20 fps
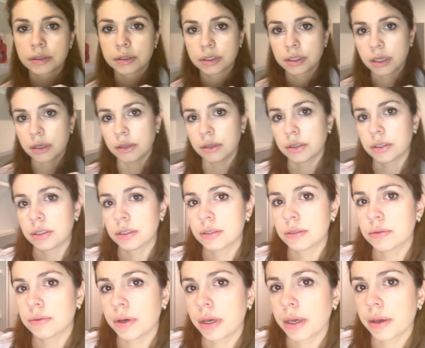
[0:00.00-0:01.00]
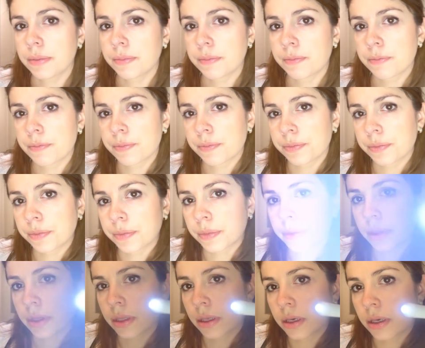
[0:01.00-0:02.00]
Now look this way.
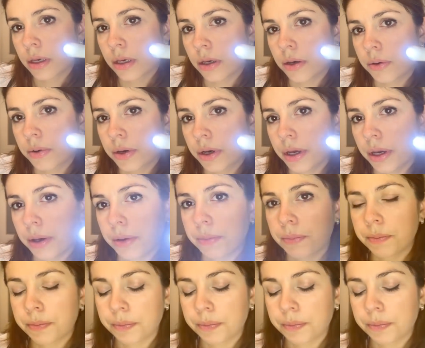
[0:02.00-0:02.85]
Okay.